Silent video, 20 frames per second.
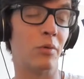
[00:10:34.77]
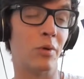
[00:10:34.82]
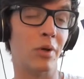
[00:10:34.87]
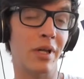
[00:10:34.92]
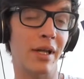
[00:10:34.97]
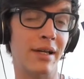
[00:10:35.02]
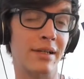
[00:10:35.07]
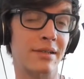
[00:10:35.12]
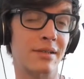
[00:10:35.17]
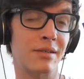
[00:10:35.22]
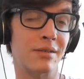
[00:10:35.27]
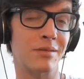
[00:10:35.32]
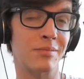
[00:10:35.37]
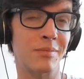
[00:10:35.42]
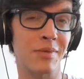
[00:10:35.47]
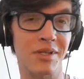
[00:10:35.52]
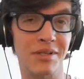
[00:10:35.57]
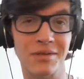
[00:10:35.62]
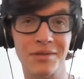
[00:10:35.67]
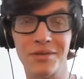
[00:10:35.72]
Relax those
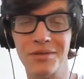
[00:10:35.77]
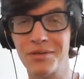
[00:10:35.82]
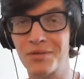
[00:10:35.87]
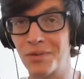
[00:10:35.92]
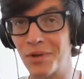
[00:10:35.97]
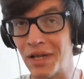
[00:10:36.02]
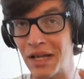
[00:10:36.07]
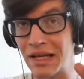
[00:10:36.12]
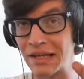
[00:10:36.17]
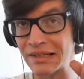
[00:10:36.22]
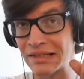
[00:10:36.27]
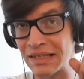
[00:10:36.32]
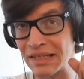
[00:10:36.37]
muscles, relax